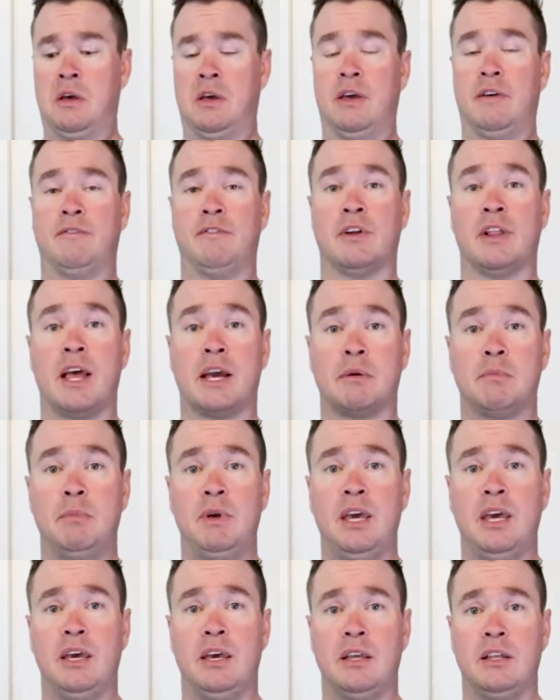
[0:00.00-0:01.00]
If you're like
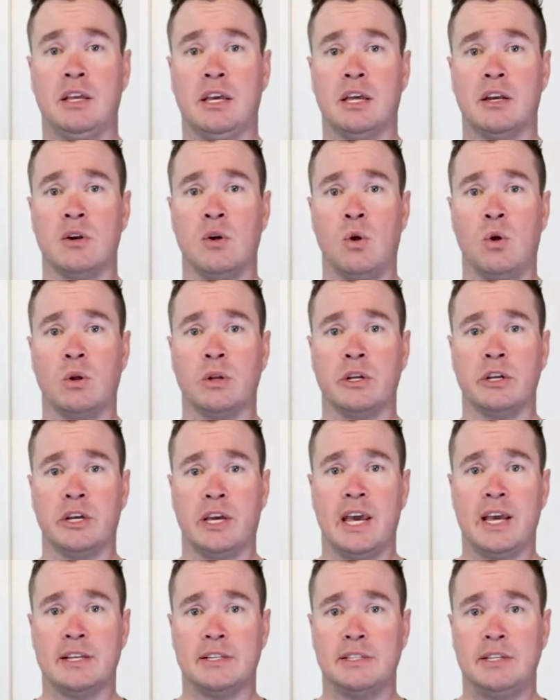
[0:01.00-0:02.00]
me, getting old and
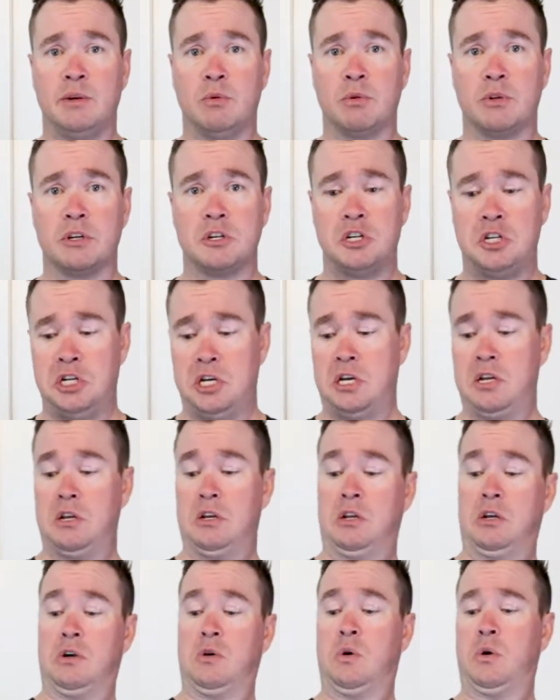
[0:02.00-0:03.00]
you can't see where the shit,
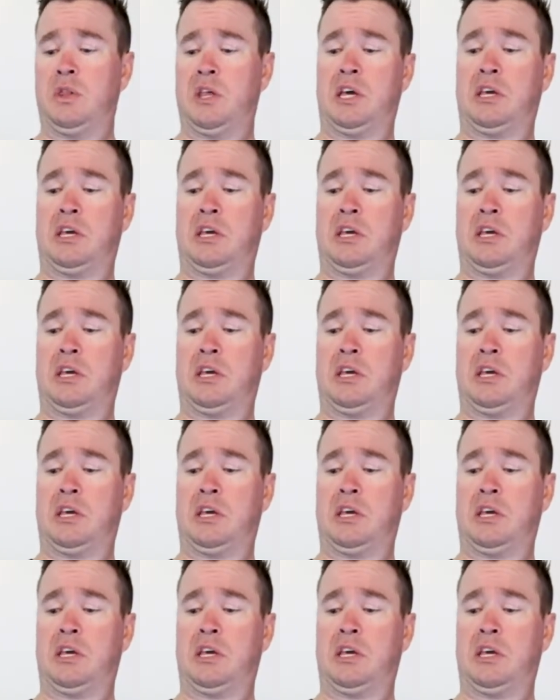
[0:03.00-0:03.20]
and you're going